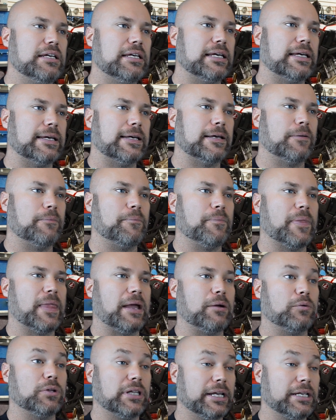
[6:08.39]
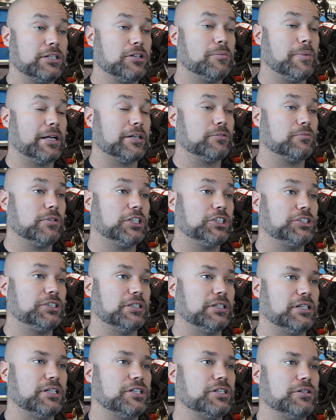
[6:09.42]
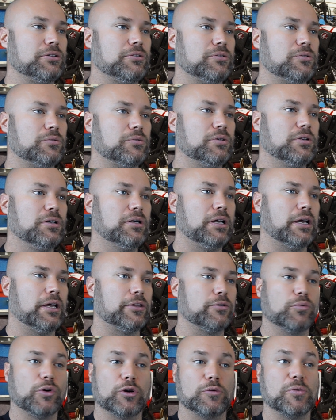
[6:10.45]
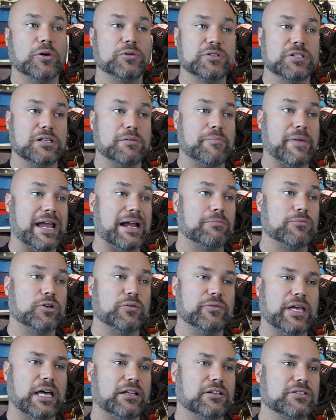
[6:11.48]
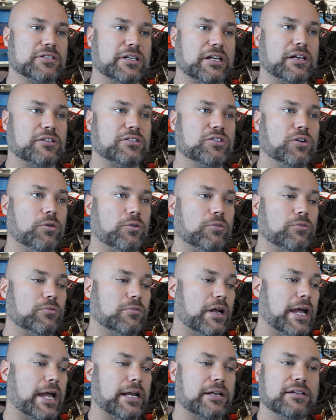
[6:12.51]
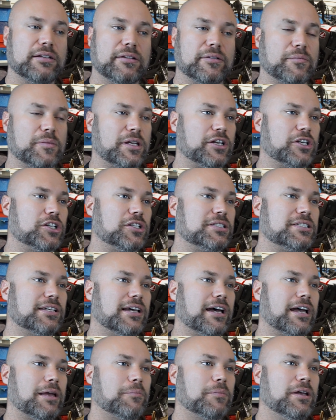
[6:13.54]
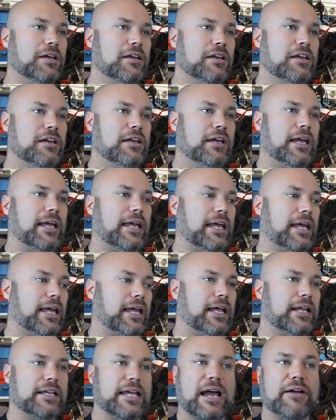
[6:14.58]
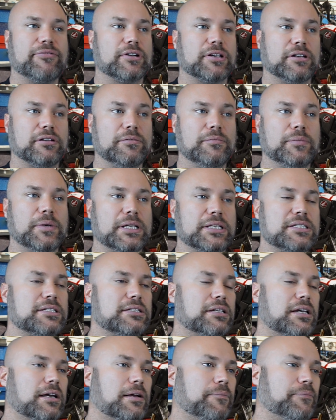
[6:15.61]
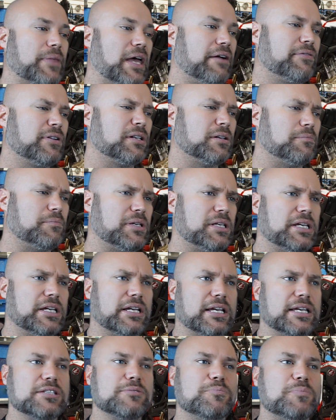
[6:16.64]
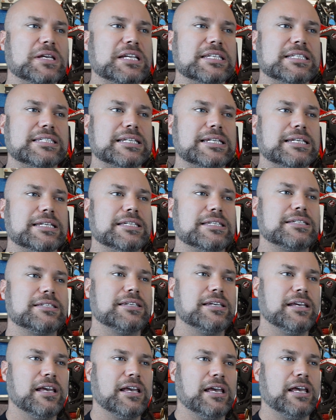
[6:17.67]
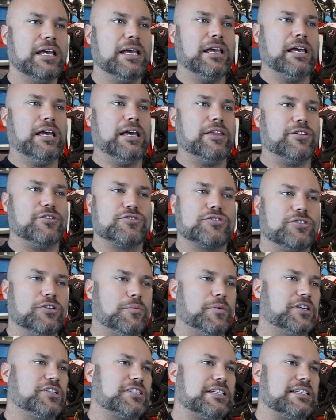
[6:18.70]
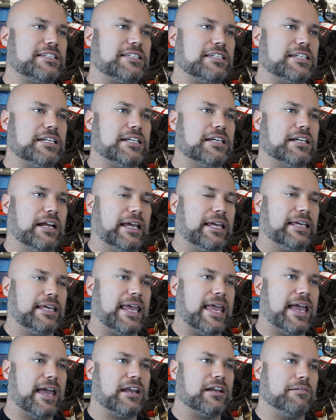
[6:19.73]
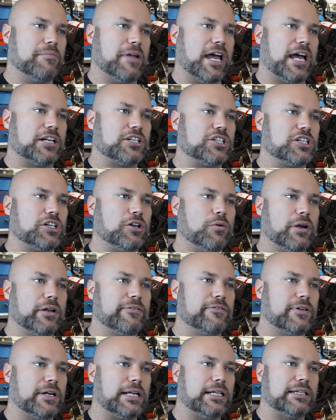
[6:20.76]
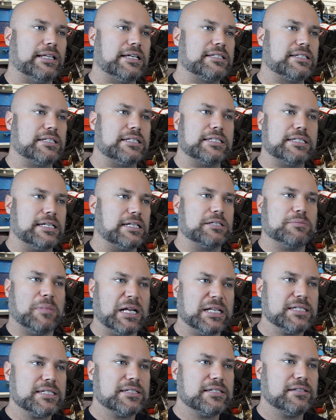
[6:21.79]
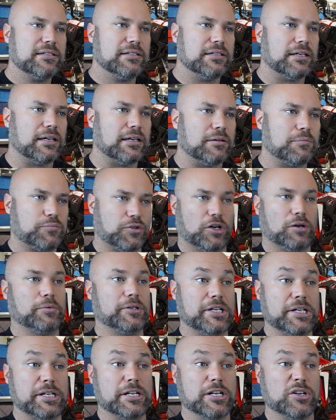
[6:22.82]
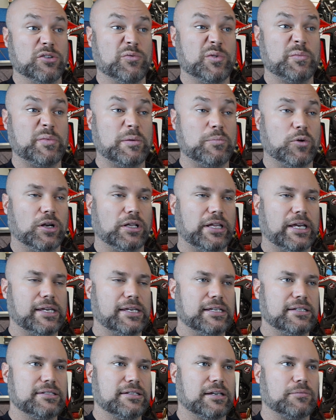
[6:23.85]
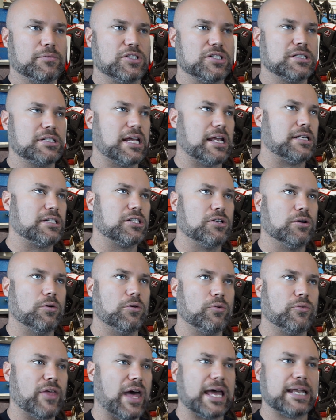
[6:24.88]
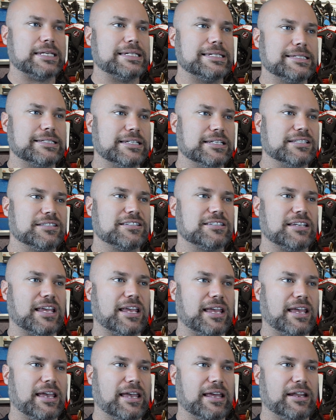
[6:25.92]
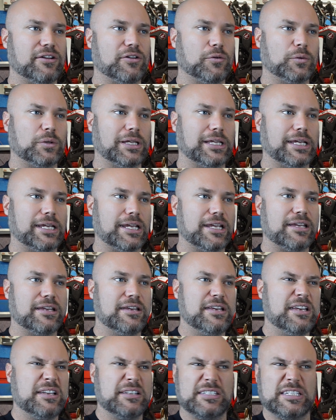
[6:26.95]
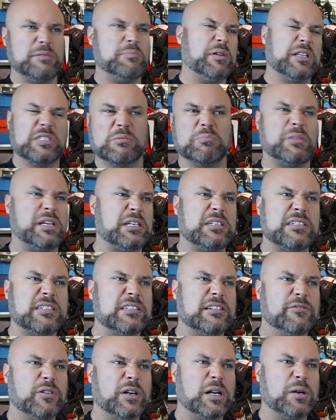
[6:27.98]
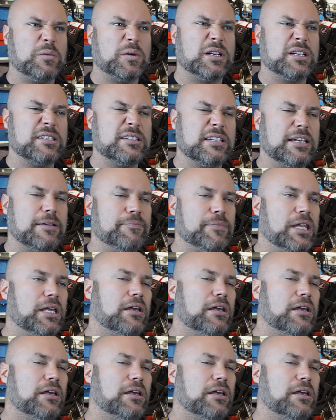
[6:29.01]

I would like to go back to Russia and do the Rotobones and the BAM Road. That looks like a total riot. It'll be a good time. And Africa. But Africa being as big as it is, there's so much to see, and I can't imagine going for any less than 6 months. Probably a year would be more like it. I would just hate to go that distance and only see bits and pieces of what I want to see.